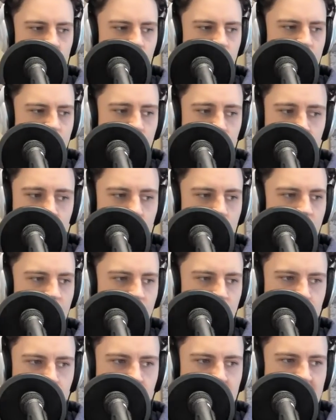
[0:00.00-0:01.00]
someone
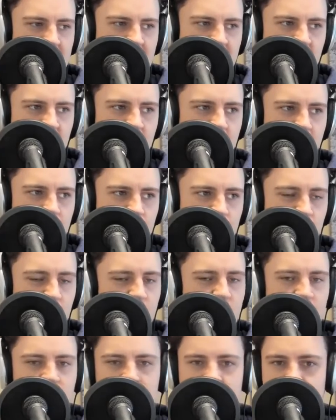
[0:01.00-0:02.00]
who is just
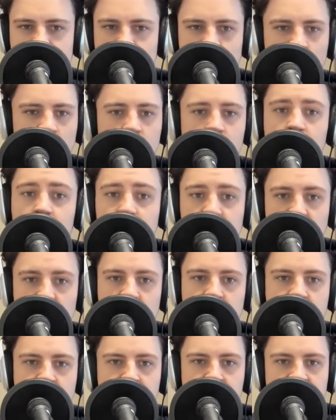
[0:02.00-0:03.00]
a normal
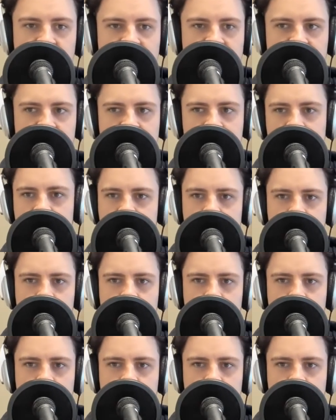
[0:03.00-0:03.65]
human being